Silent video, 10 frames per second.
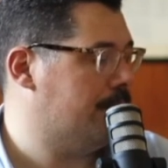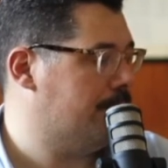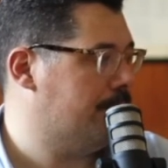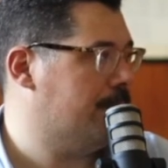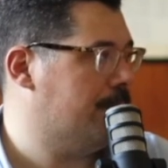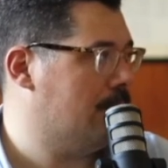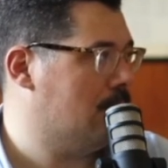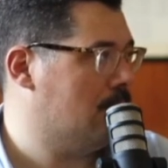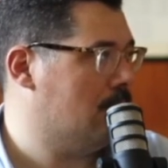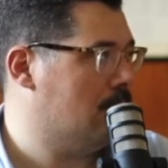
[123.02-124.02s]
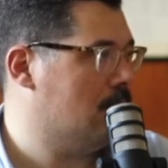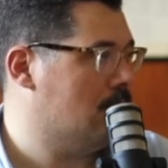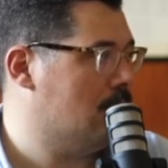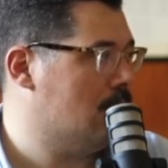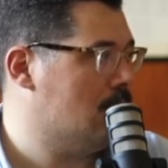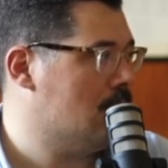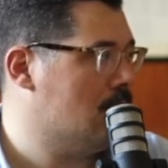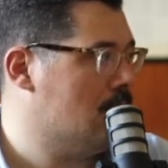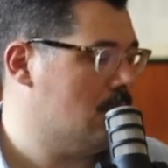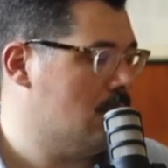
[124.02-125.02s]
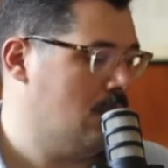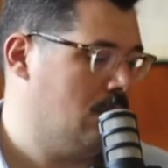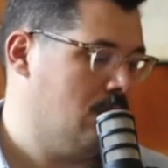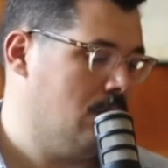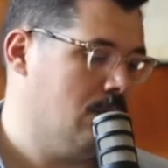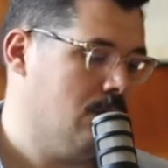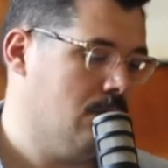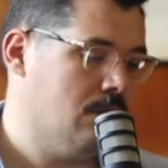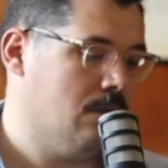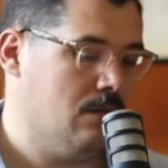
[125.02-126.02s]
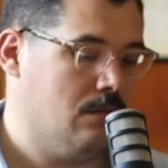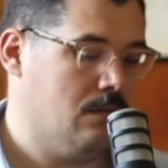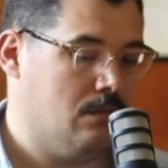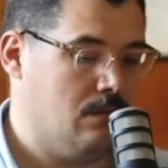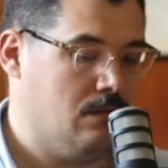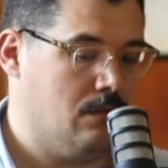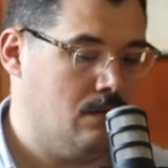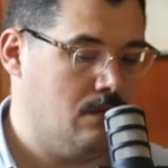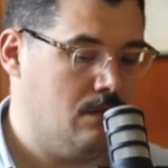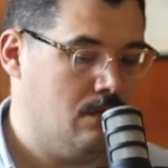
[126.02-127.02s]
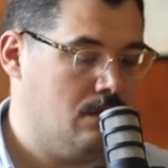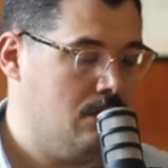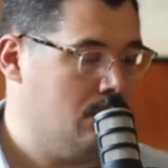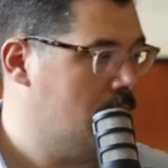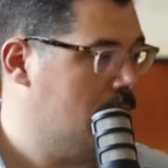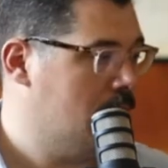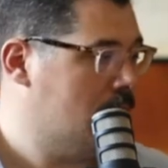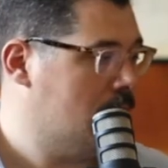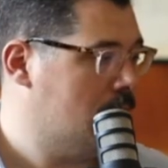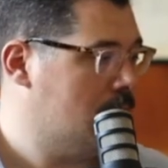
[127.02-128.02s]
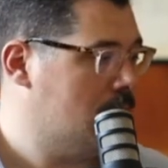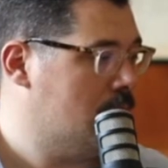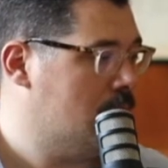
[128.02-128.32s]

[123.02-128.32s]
(silent)